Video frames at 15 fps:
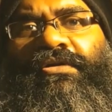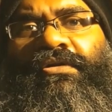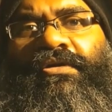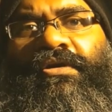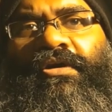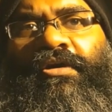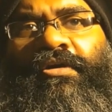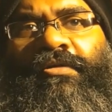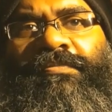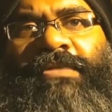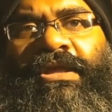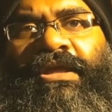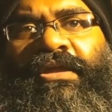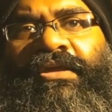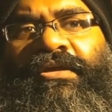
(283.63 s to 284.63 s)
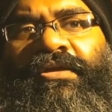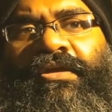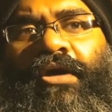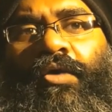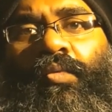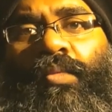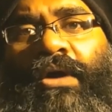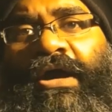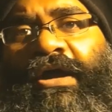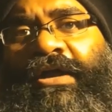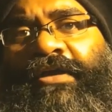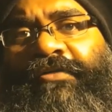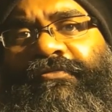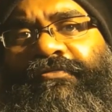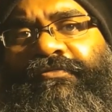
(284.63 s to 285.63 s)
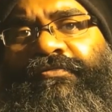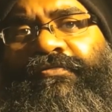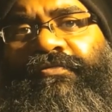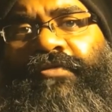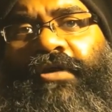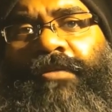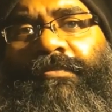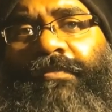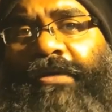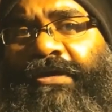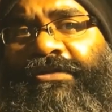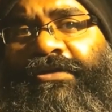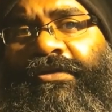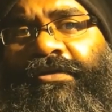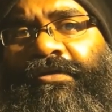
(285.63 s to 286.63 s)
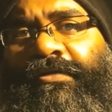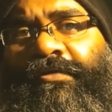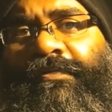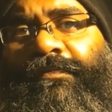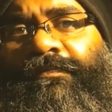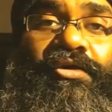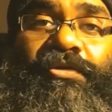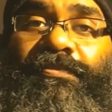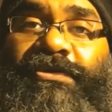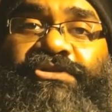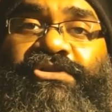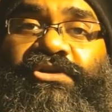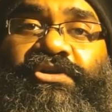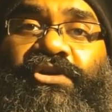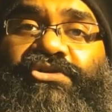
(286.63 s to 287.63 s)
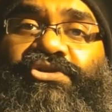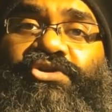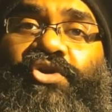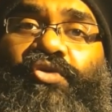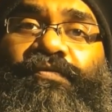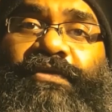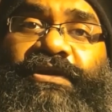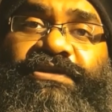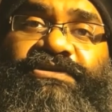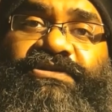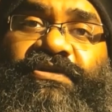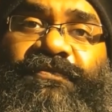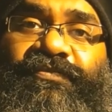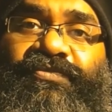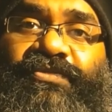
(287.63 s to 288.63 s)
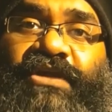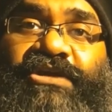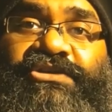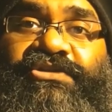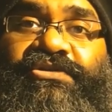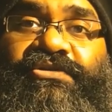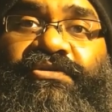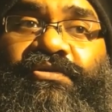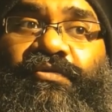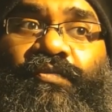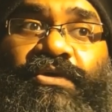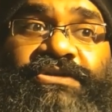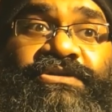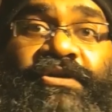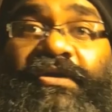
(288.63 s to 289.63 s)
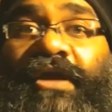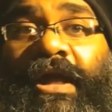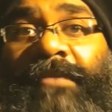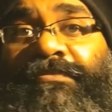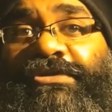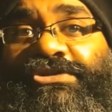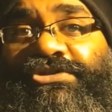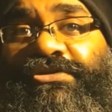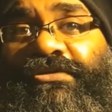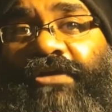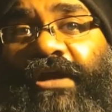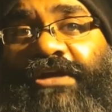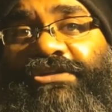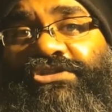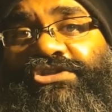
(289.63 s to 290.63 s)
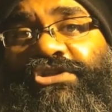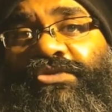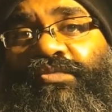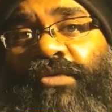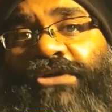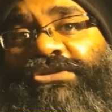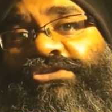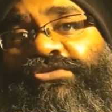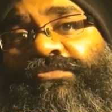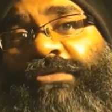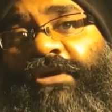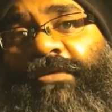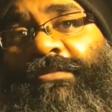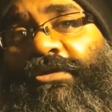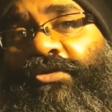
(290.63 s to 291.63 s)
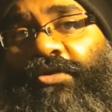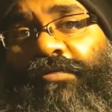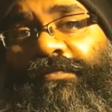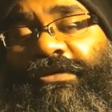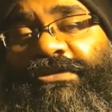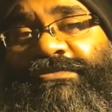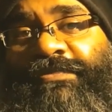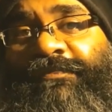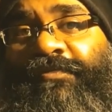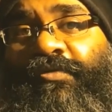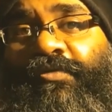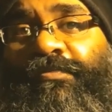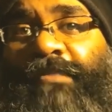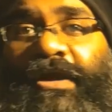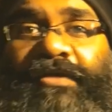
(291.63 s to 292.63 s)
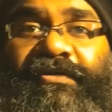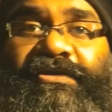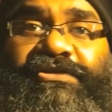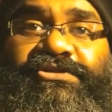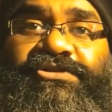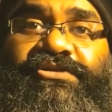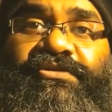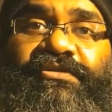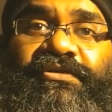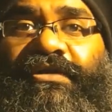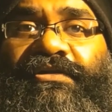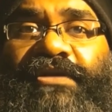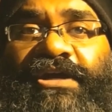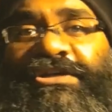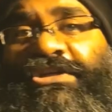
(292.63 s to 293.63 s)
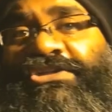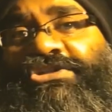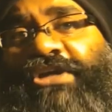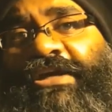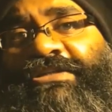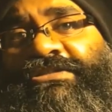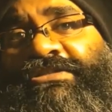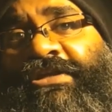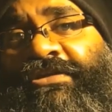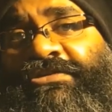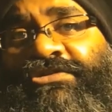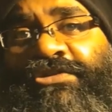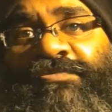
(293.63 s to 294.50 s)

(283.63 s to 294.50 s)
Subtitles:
her being a wife, a mother, but not a novelist. That was her ambition, and she wanted to become a novelist before marriage. Cutting Chai is directed